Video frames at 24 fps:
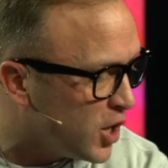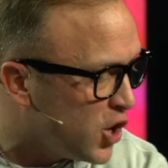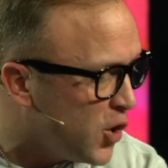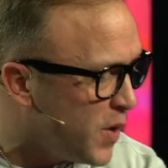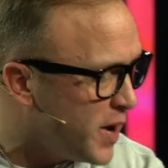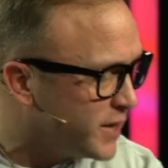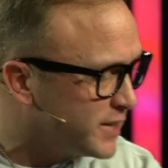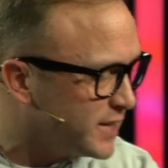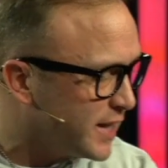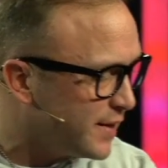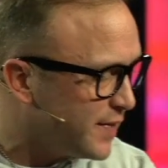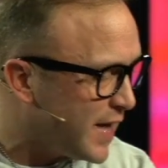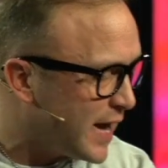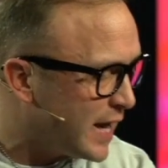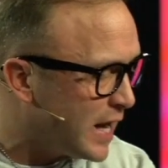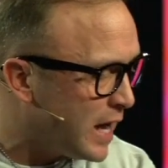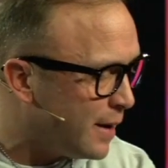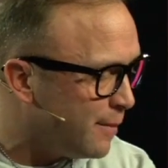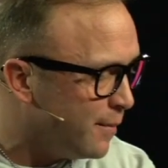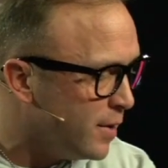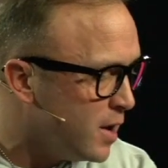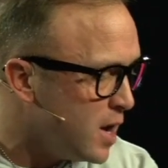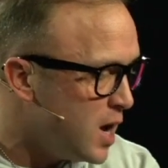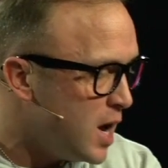Who is it that
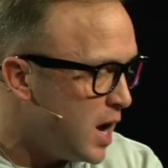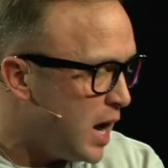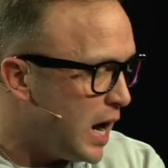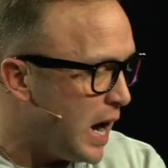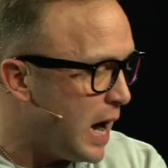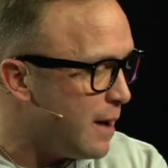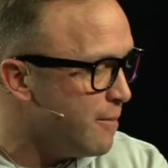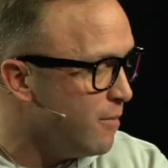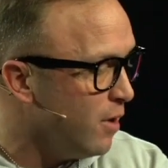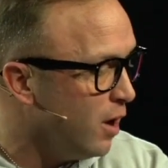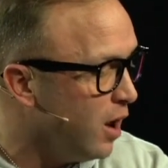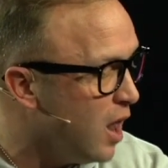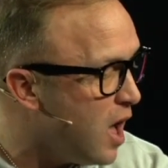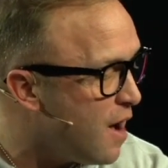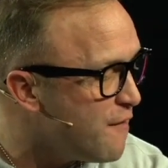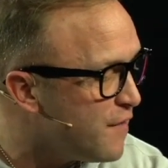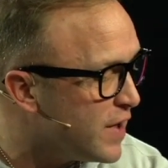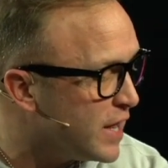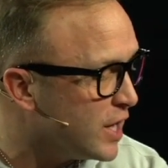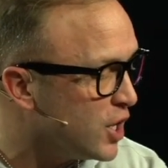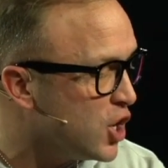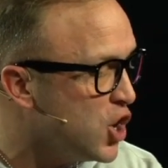I'm, I'm loving?